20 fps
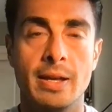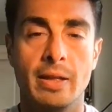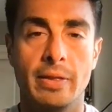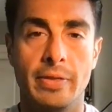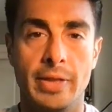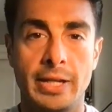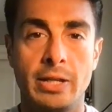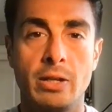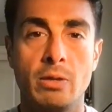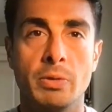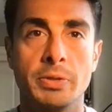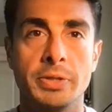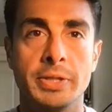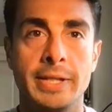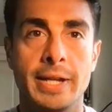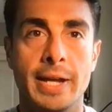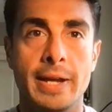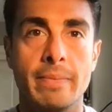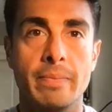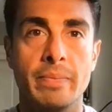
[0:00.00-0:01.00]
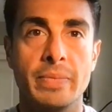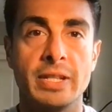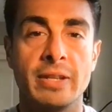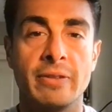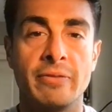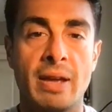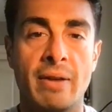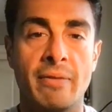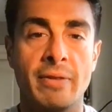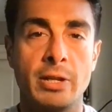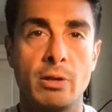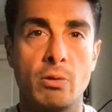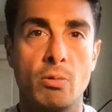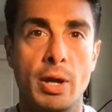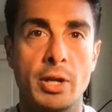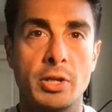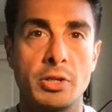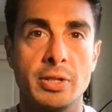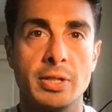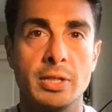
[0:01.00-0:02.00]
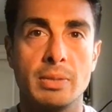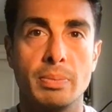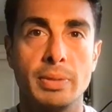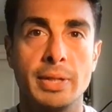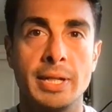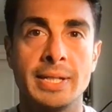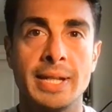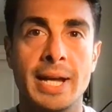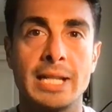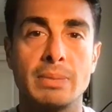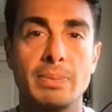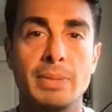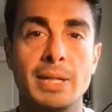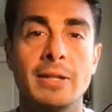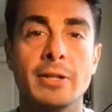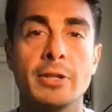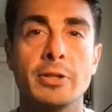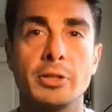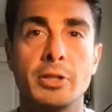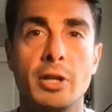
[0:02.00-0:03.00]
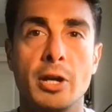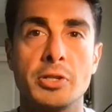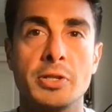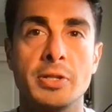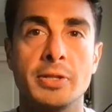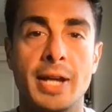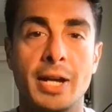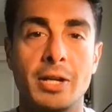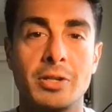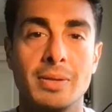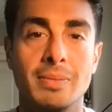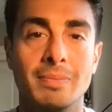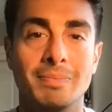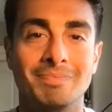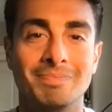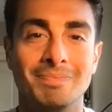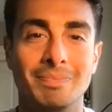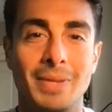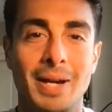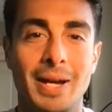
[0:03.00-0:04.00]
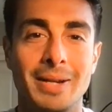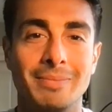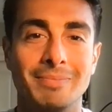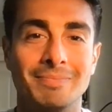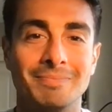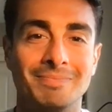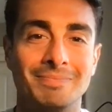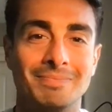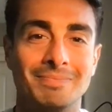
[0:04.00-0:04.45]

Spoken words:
Thank you once again. If you have any questions, please ask me in the discussion section. Bye.